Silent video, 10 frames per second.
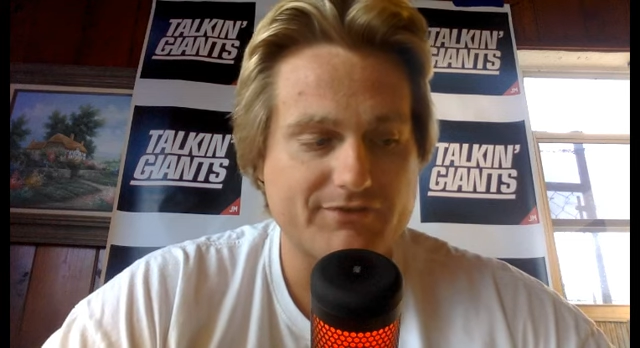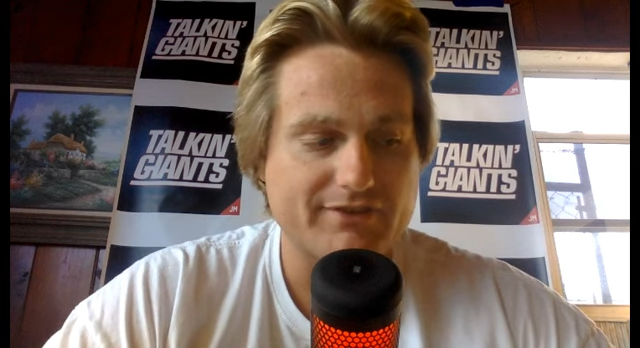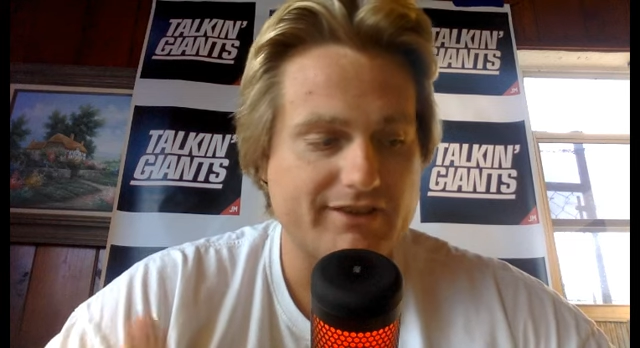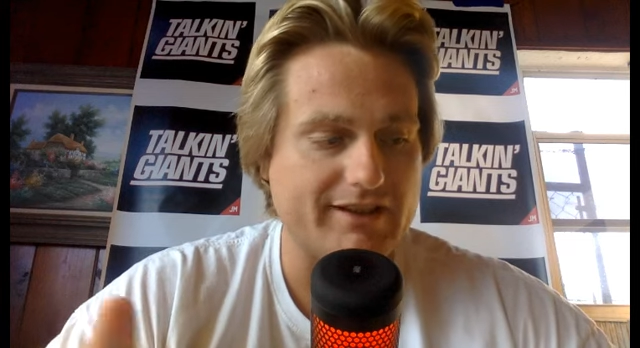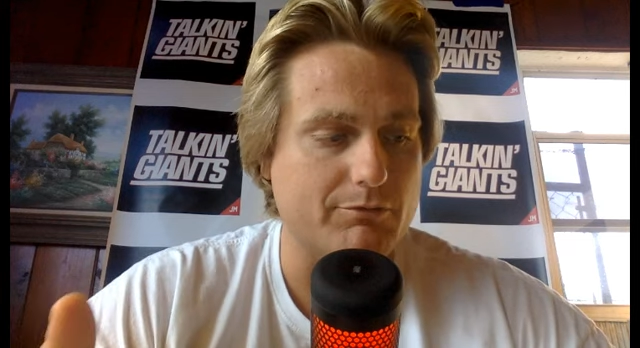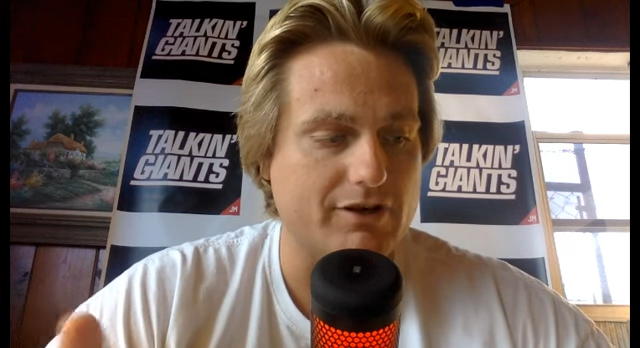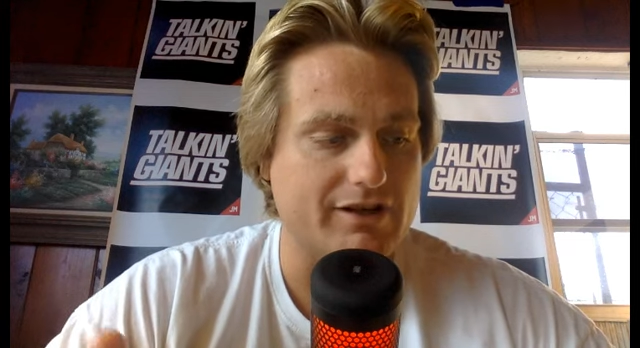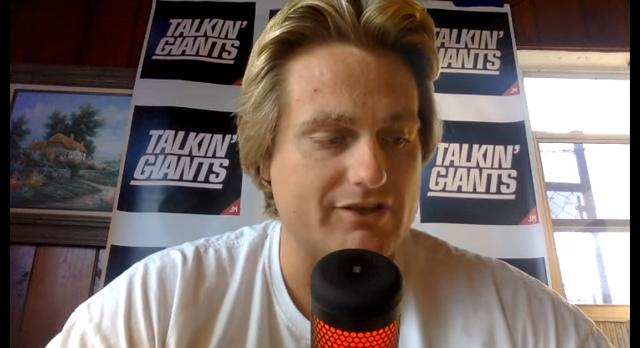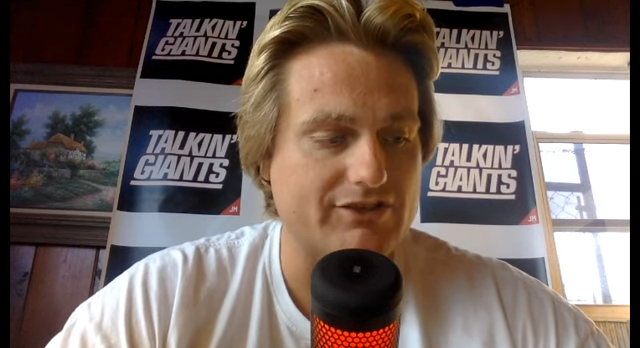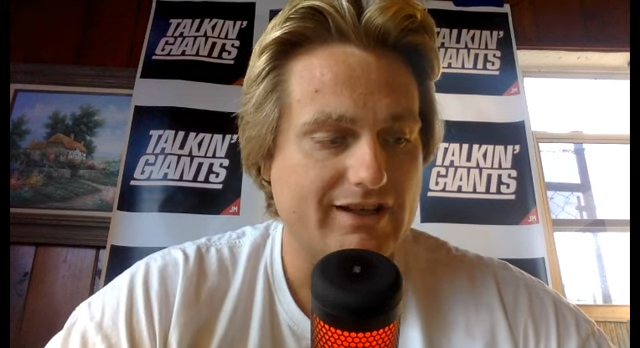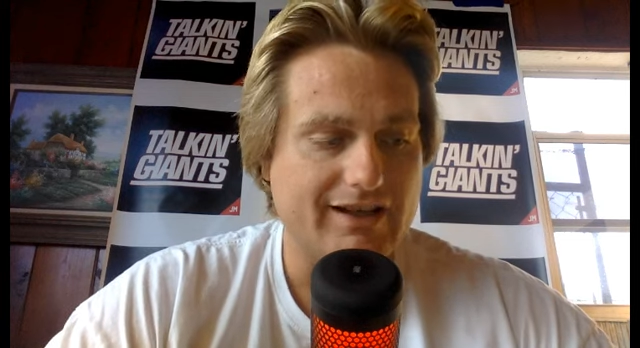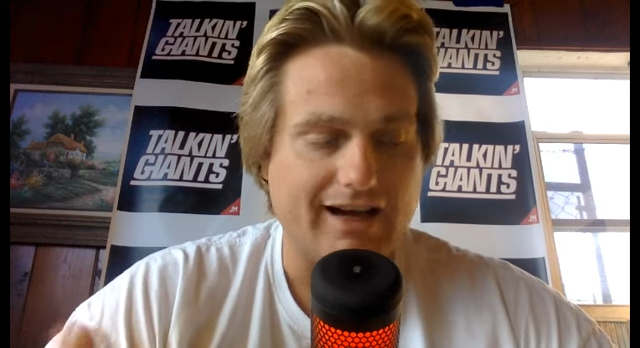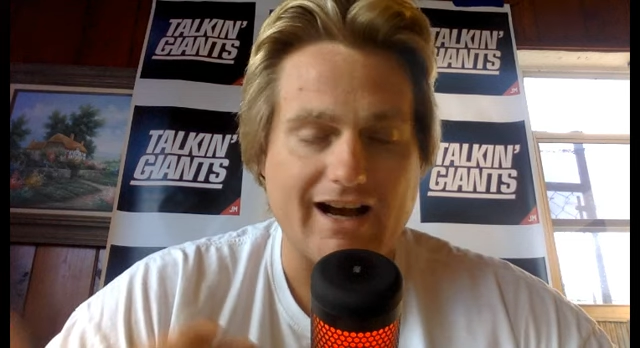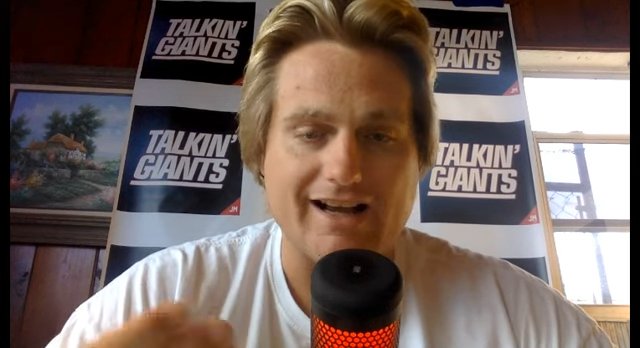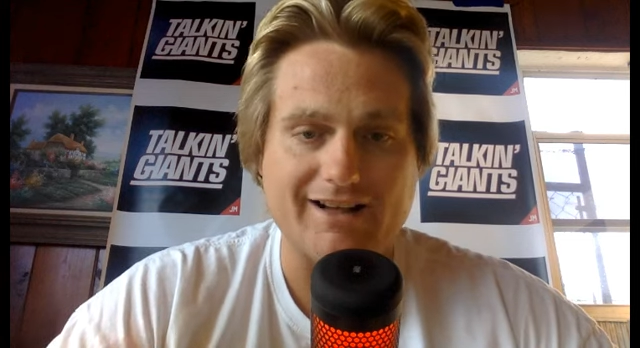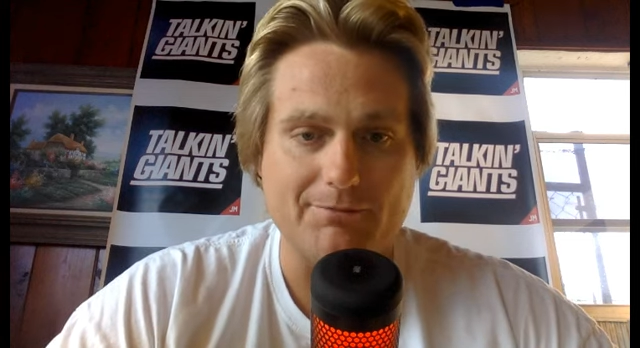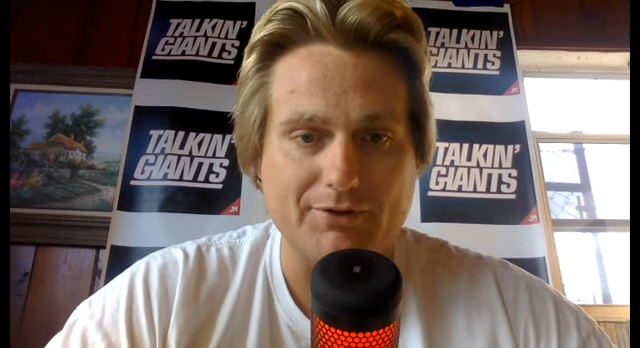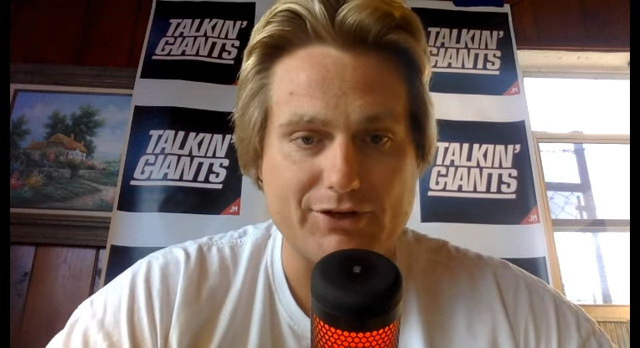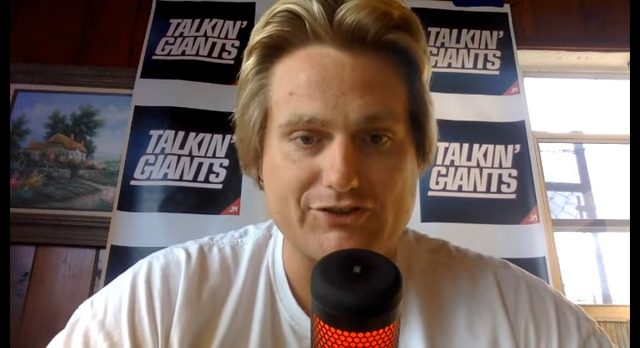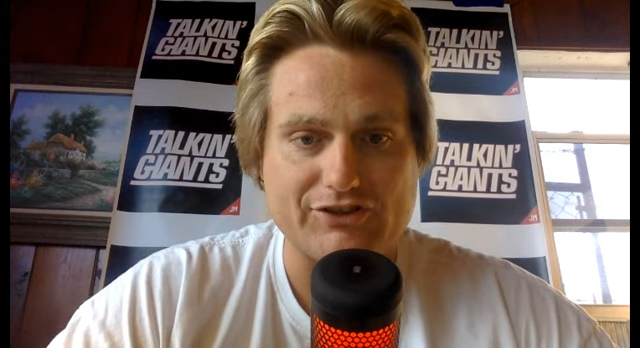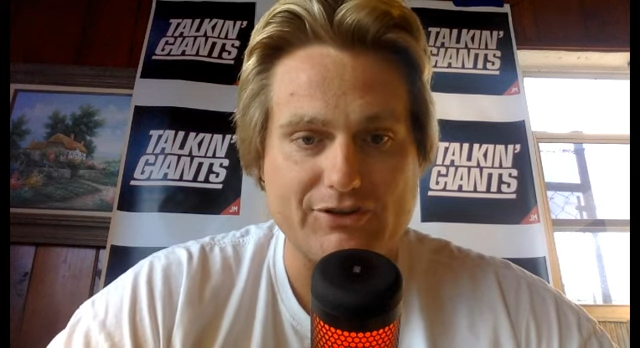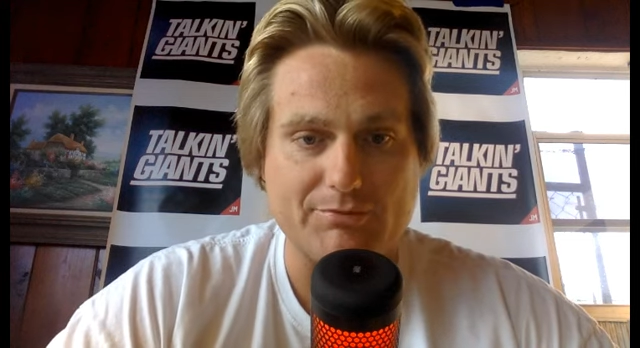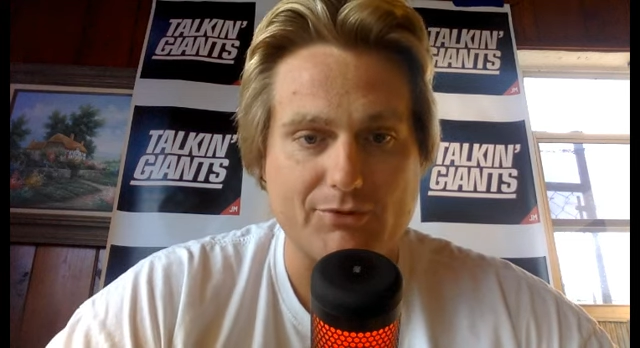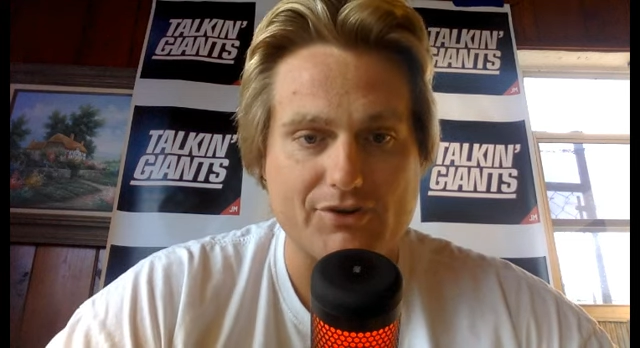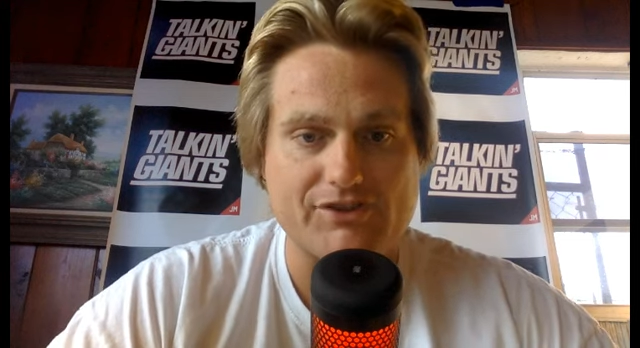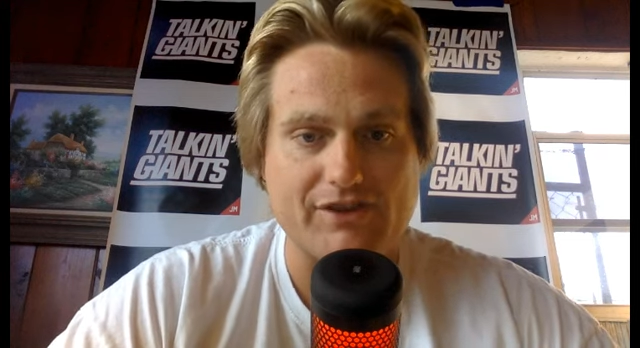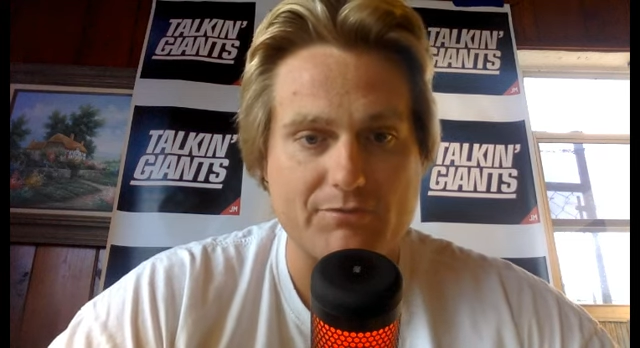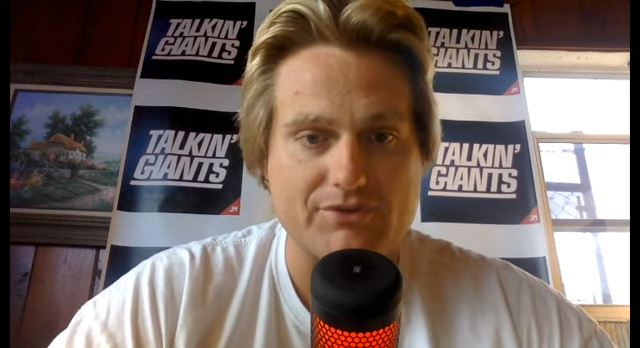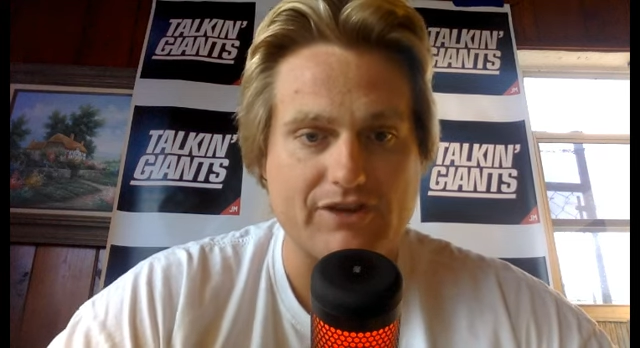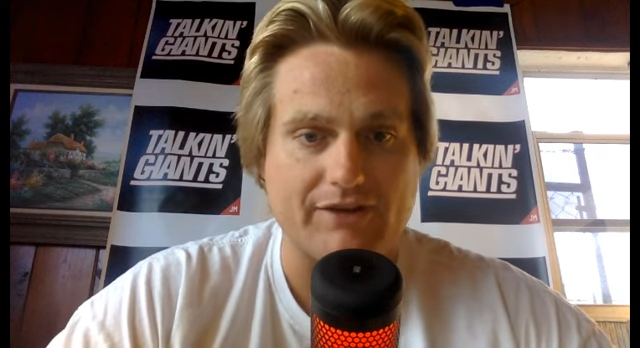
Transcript: he was uh, completed 60.7%